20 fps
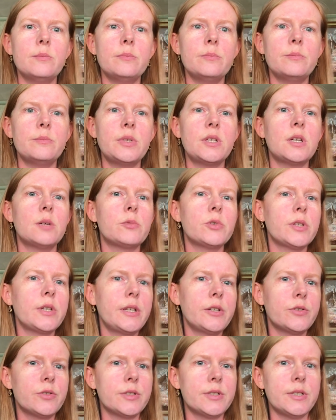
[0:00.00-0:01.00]
become really
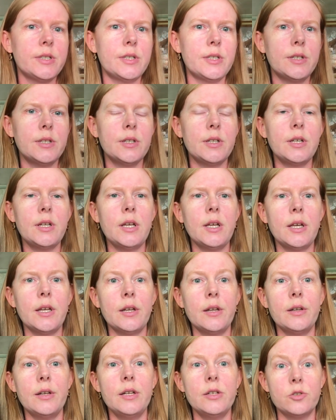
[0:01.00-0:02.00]
interested
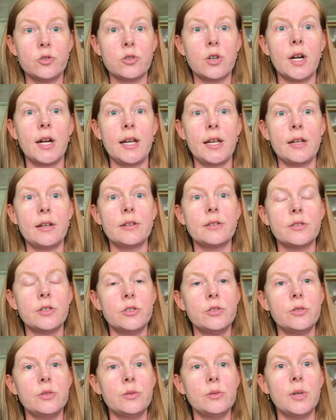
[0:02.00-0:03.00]
in trying to
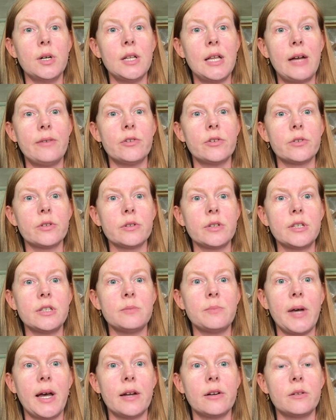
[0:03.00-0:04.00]
do a lavender and lace
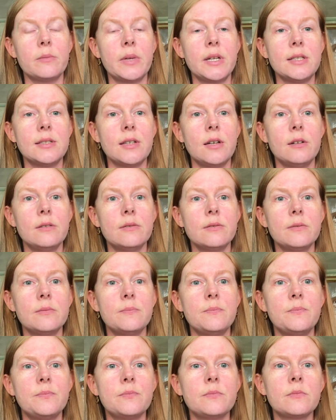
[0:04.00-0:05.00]
pattern myself.
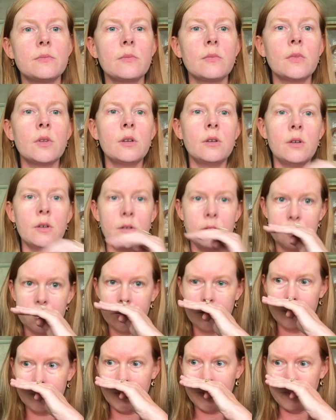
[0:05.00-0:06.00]

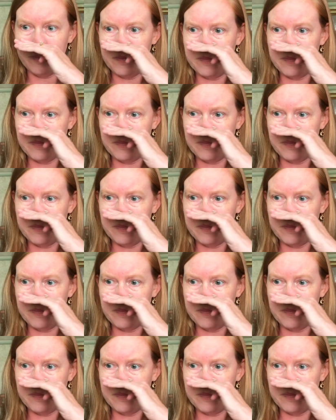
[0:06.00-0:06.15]
Excuse me.